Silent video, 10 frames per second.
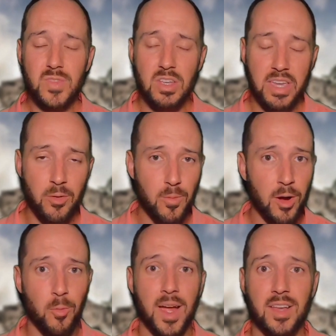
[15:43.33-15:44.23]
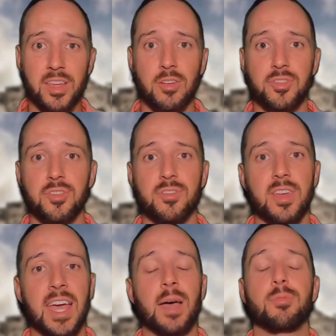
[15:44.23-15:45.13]
here around here just
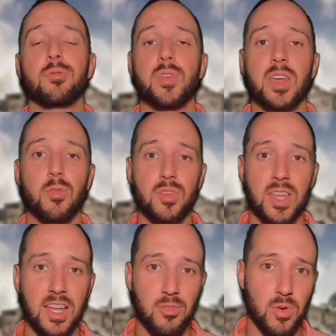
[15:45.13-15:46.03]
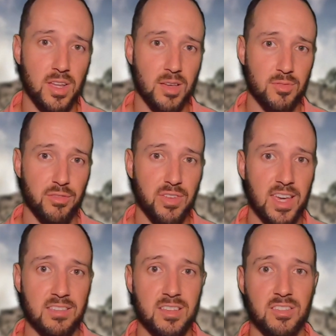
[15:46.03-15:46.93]
absolutely go nuts when it comes to
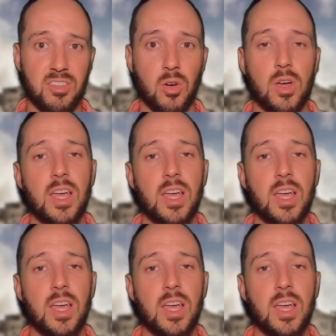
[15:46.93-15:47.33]
Fiesta. So